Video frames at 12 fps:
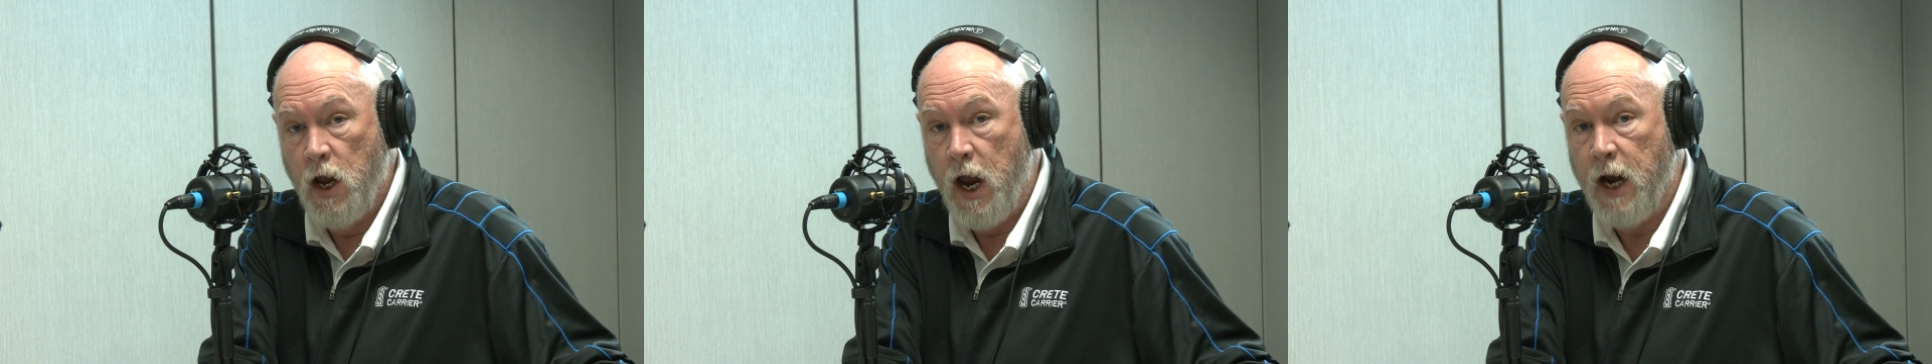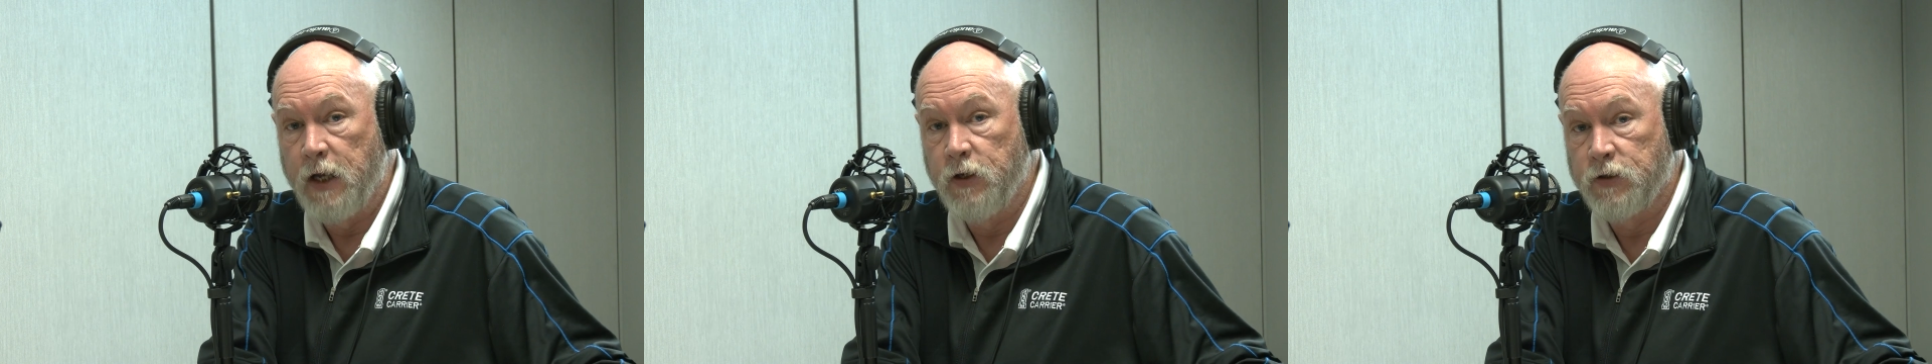
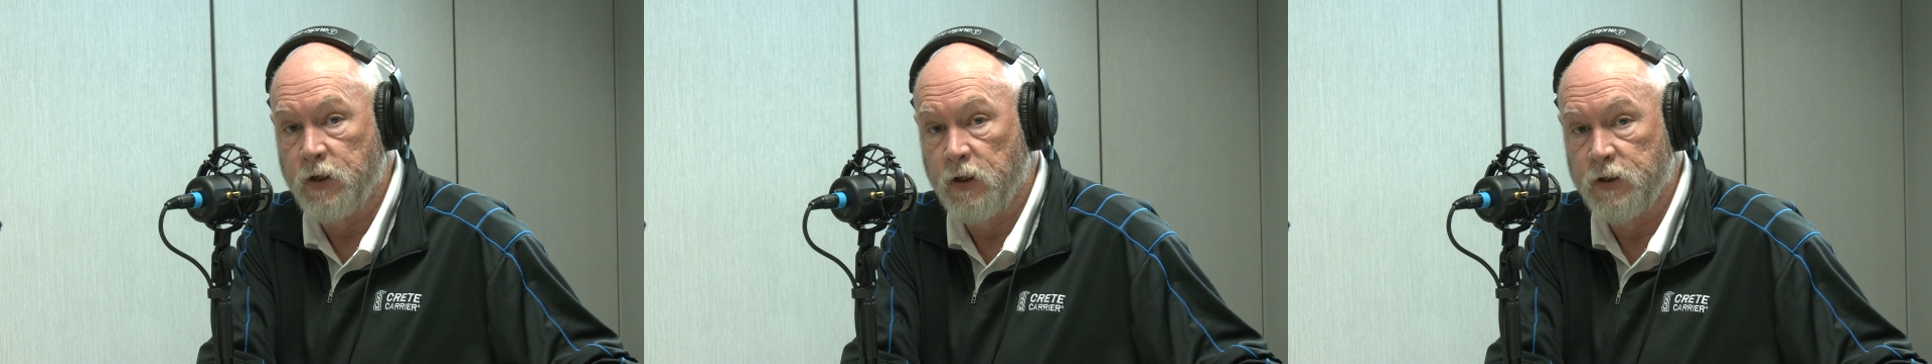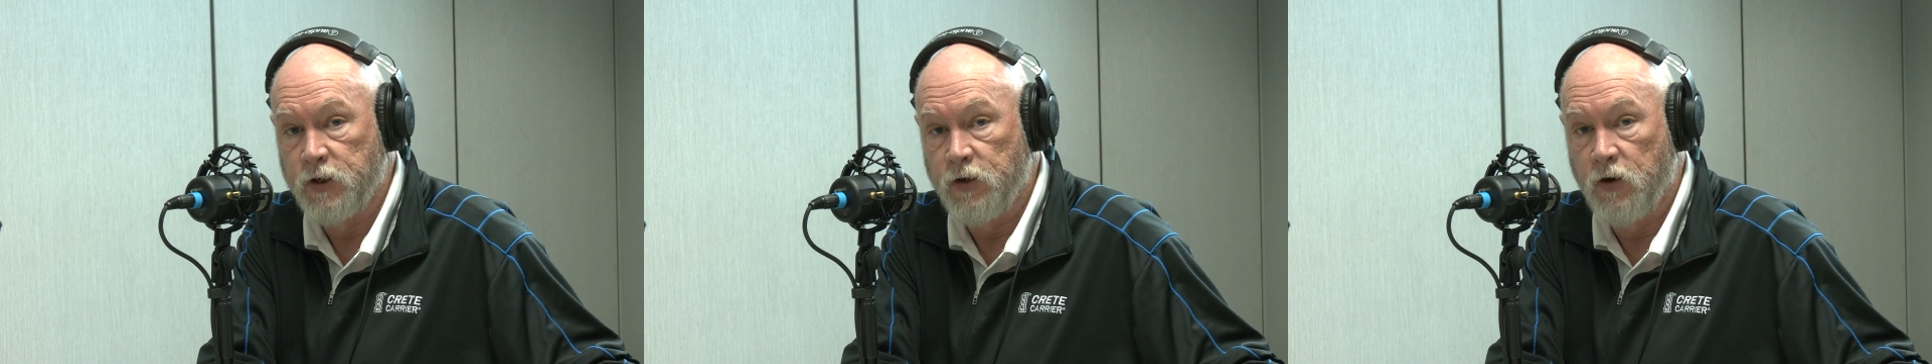and I used to
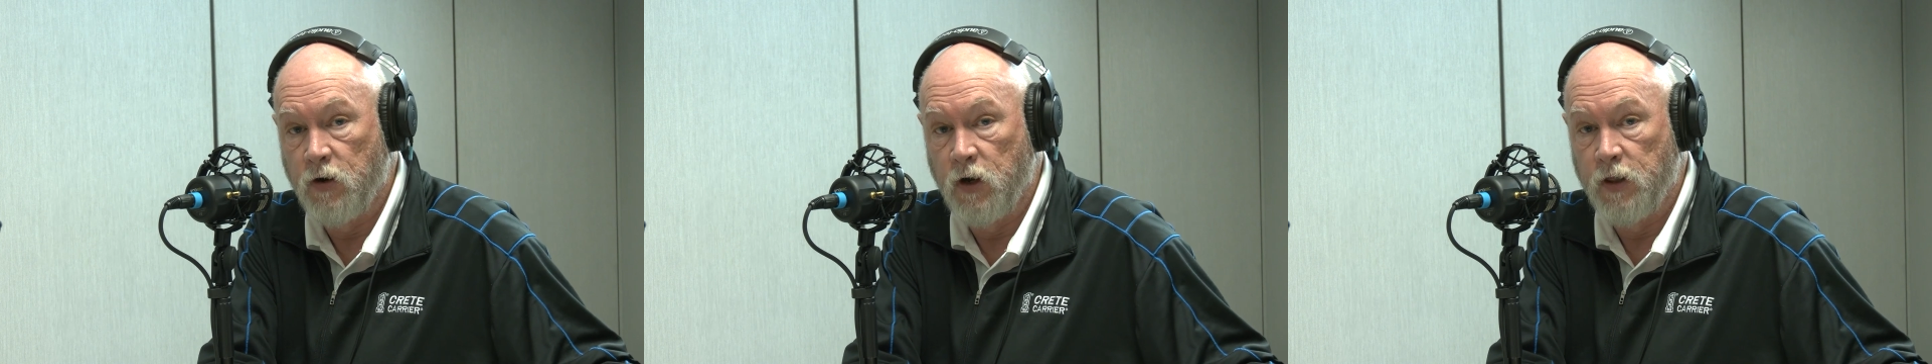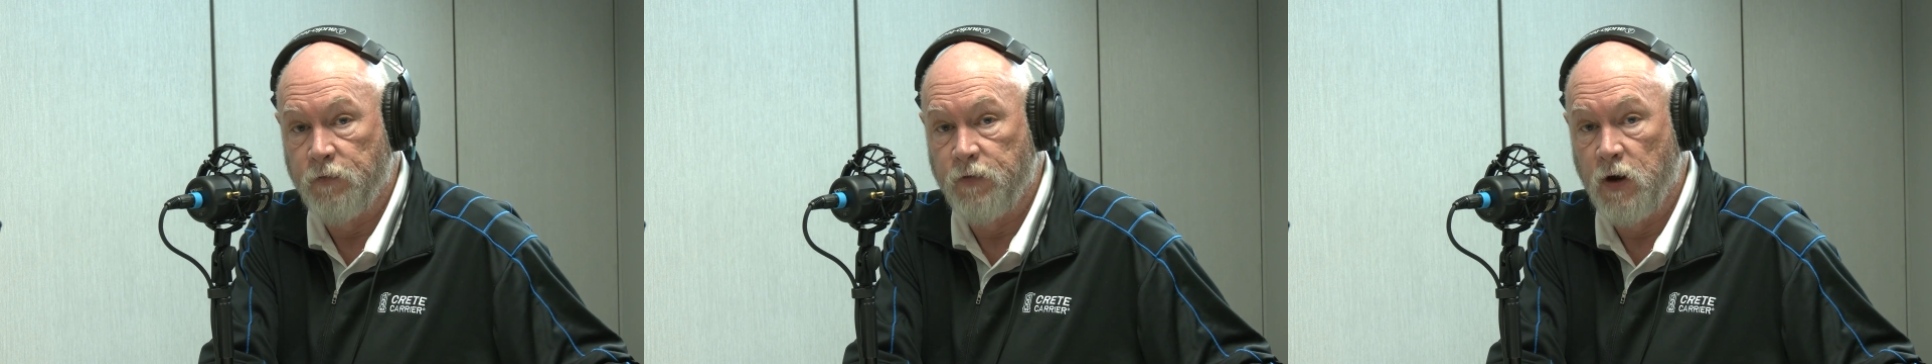listen to her on
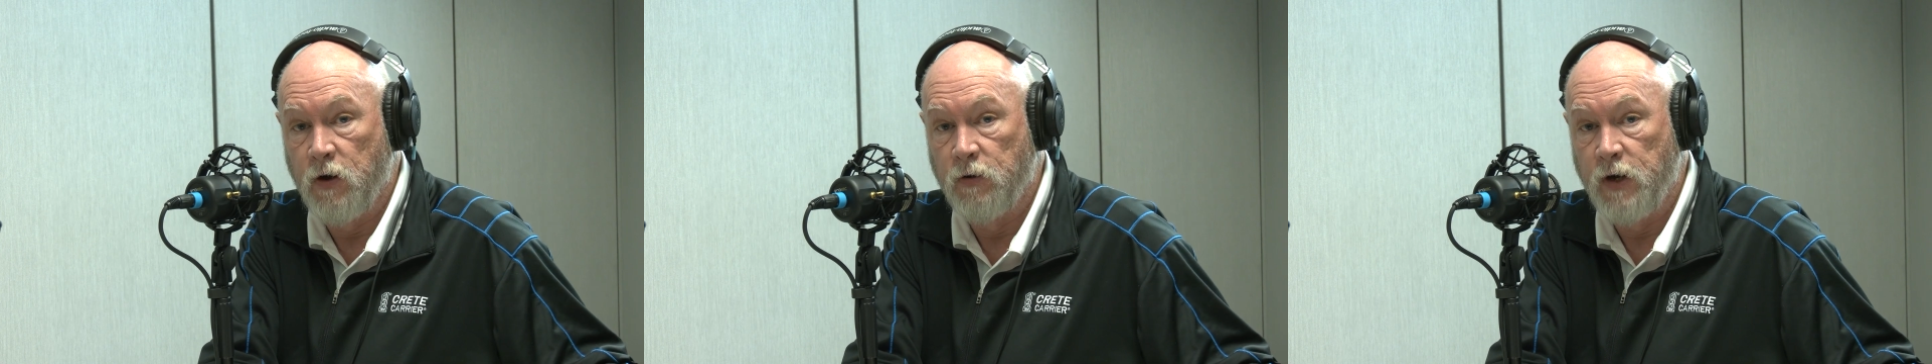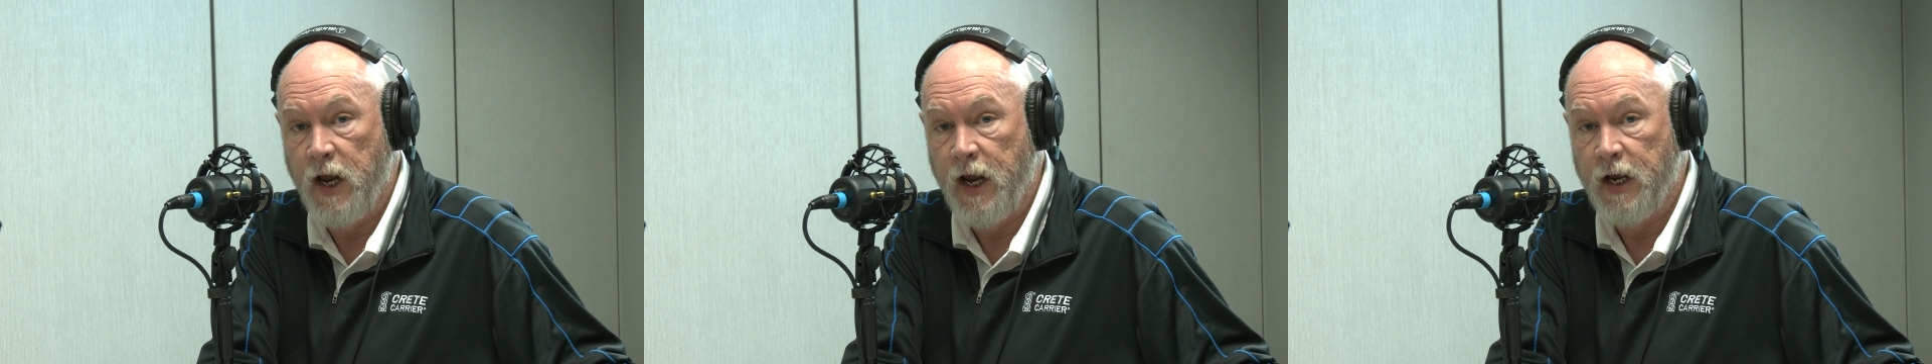the phone,
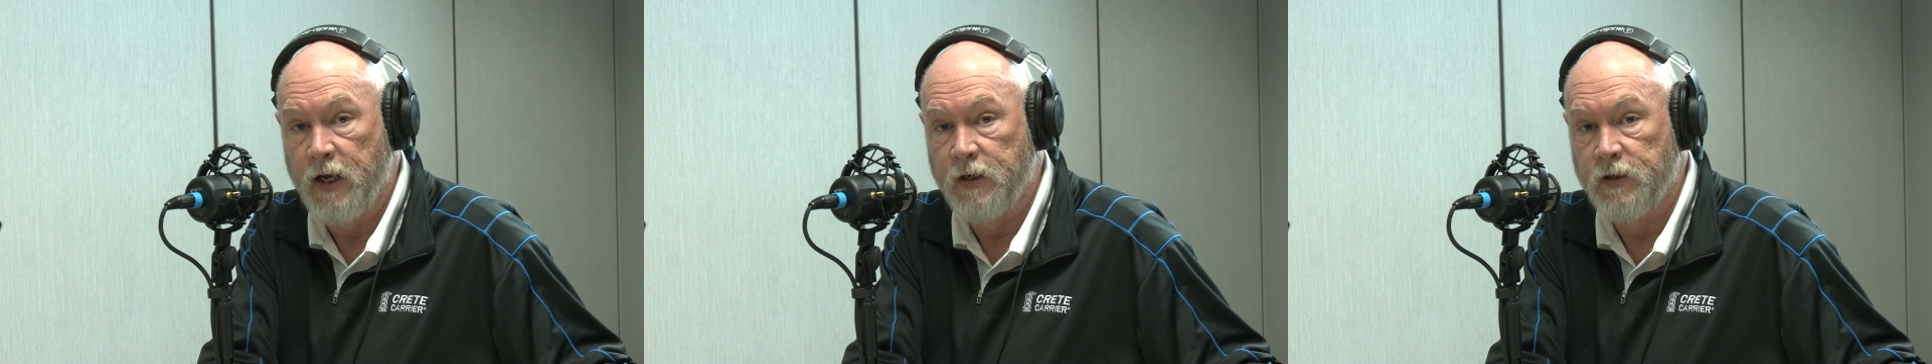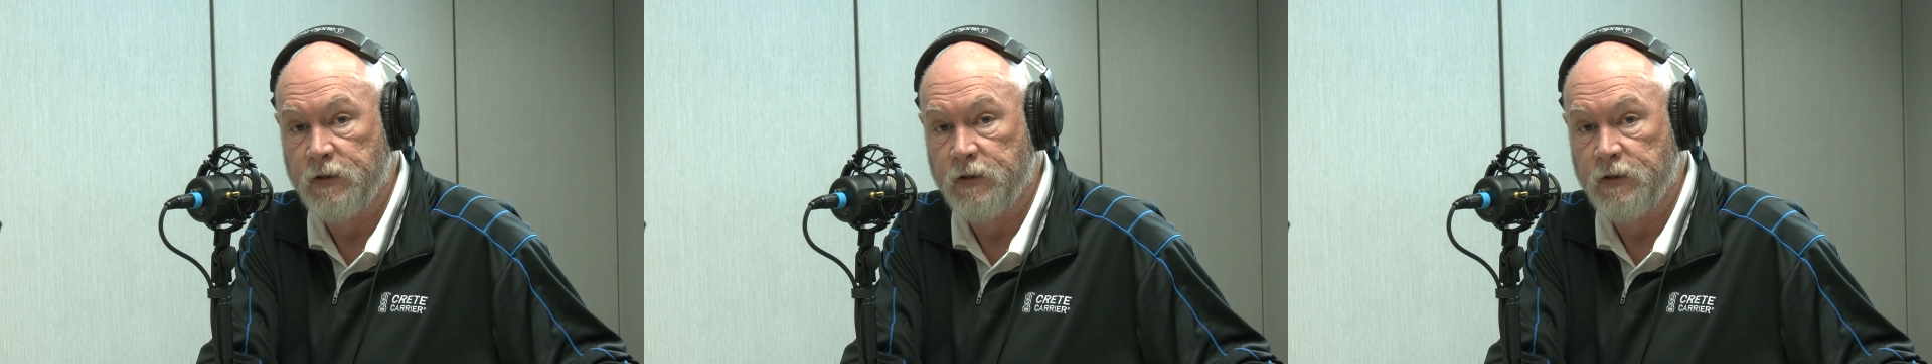and